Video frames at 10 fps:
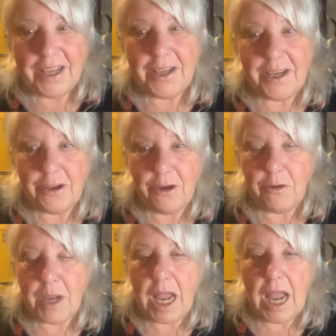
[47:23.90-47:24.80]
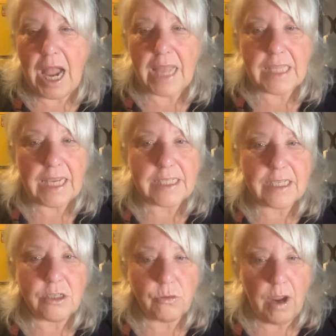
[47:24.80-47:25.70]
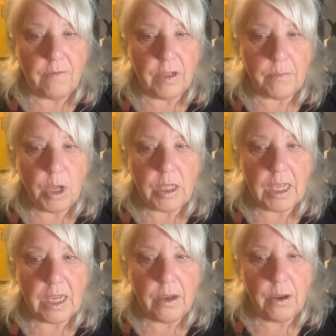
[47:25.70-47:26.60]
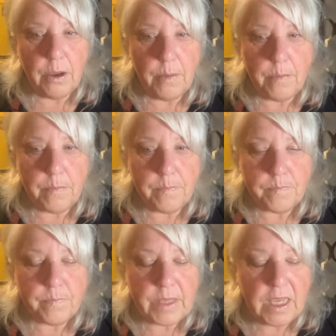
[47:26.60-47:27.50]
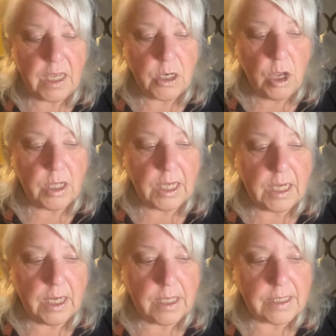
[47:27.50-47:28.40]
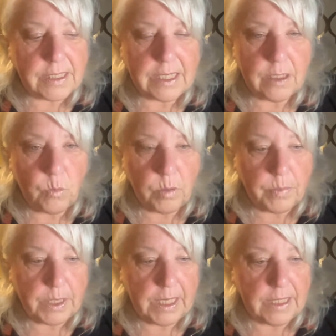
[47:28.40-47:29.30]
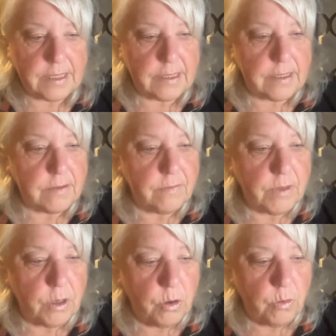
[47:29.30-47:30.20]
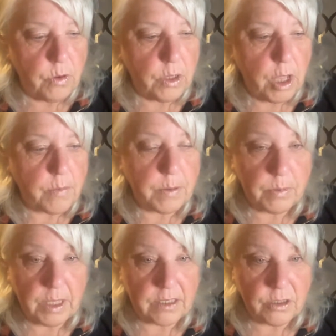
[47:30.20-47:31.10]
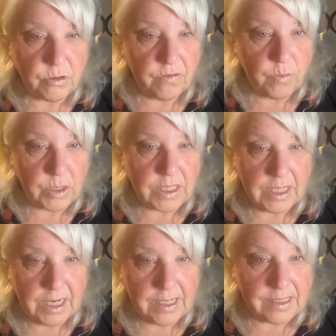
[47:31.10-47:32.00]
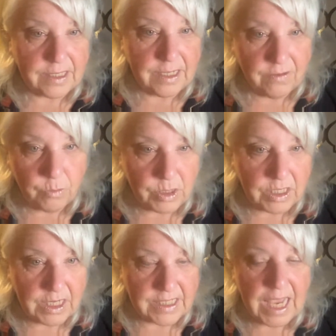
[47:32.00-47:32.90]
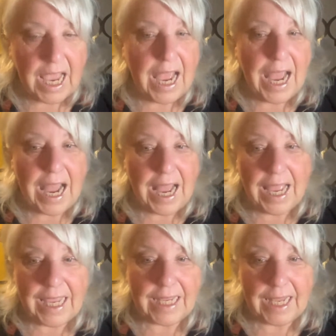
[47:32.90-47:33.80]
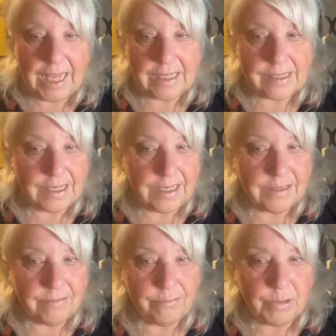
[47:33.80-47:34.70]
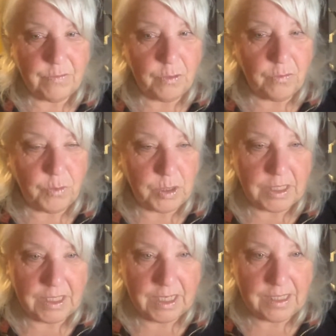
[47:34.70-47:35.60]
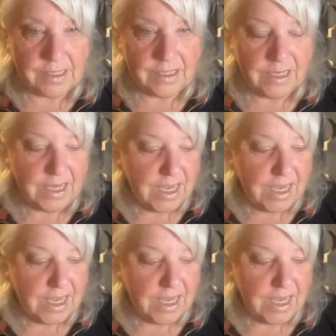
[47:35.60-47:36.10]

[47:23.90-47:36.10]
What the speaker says: You know, I like to travel. I'm not like a sit in one place. You know, a lot of people like to do the 14 days and then the 14 days. I get antsy before 14 days.